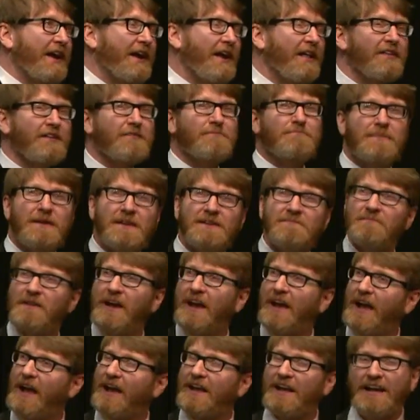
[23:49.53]
I'll admit,
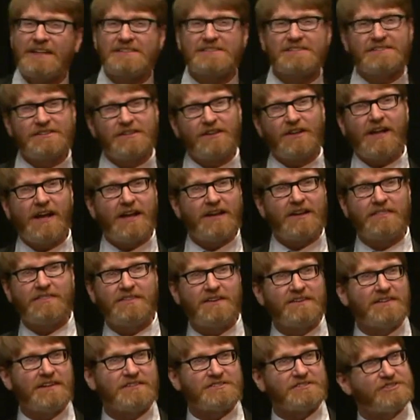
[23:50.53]
I, I, I still kind of
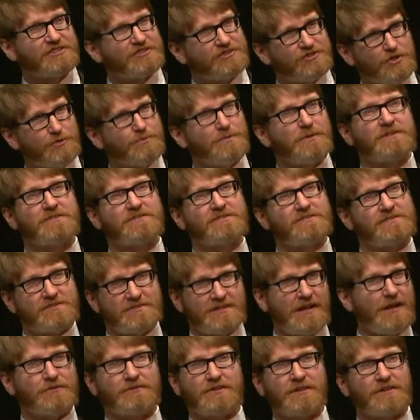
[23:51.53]
think that's a
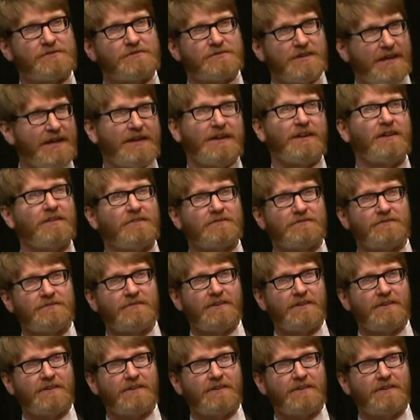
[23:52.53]
stupid-sounding title.